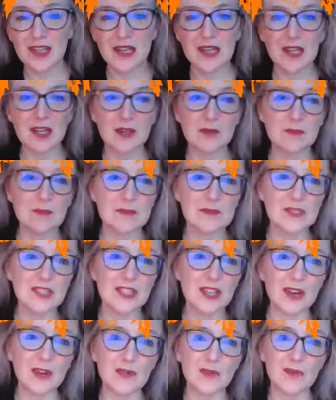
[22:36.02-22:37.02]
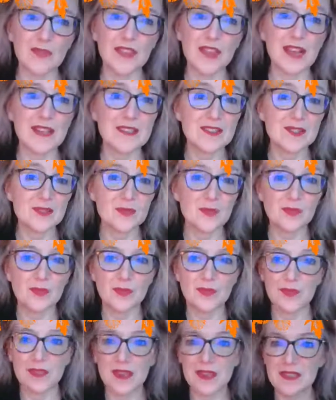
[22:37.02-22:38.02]
Um, so that's
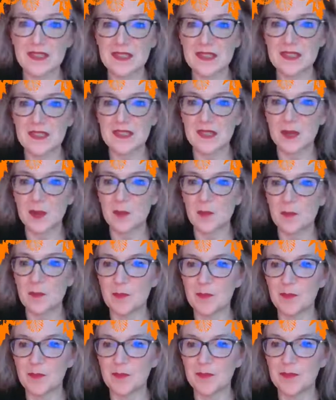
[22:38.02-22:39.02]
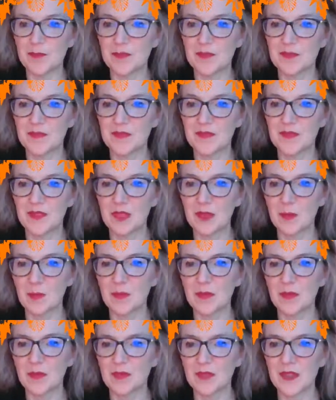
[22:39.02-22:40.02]
that's um, Deb.